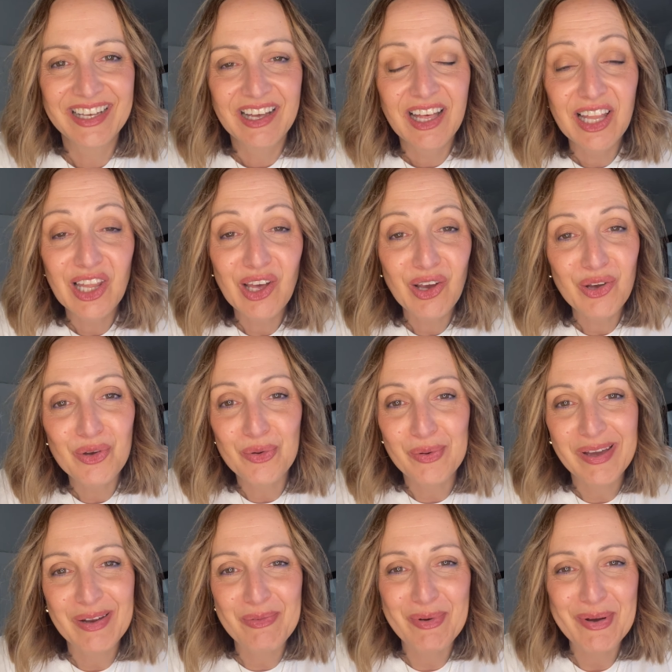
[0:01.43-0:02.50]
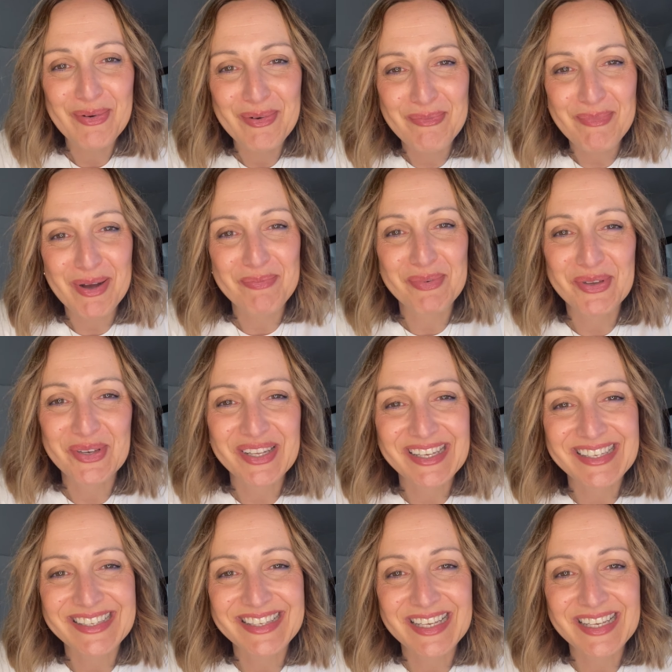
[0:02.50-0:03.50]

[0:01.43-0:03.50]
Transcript: Hello and welcome, my beauties.